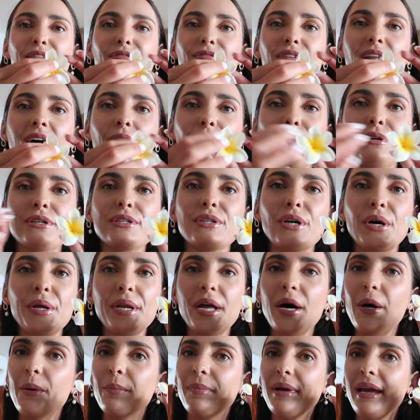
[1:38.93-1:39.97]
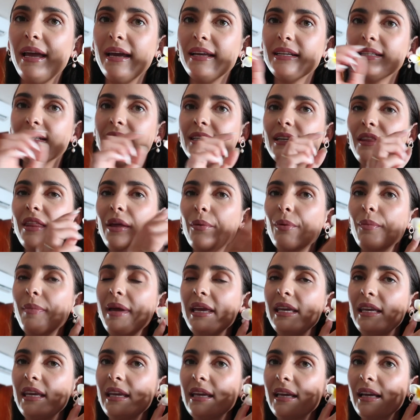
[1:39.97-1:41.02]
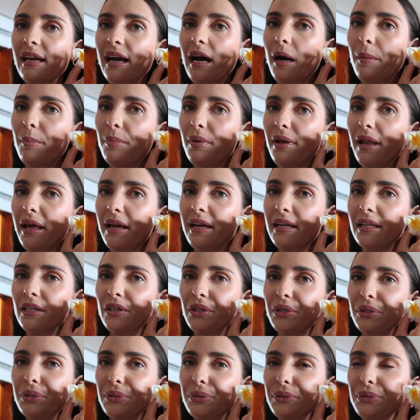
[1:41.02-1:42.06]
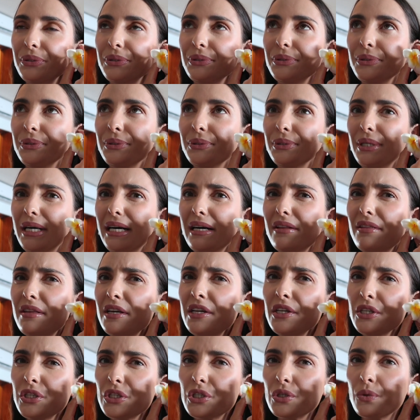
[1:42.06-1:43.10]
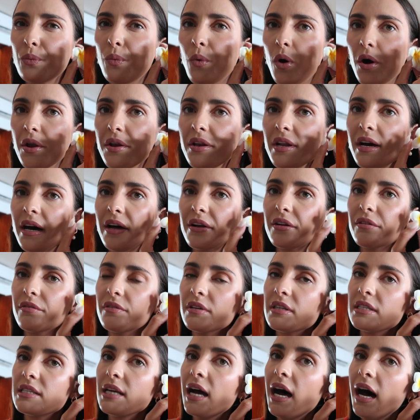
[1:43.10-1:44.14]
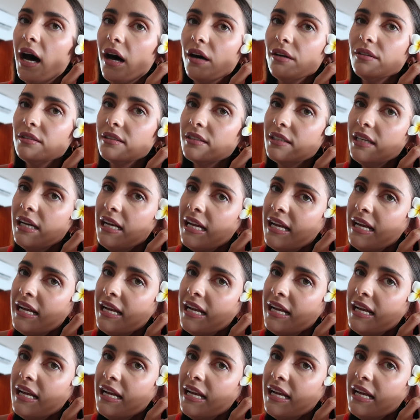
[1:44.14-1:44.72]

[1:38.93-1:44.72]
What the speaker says: flowers on our bed. They were making up like a little, I think a swan out of the towel,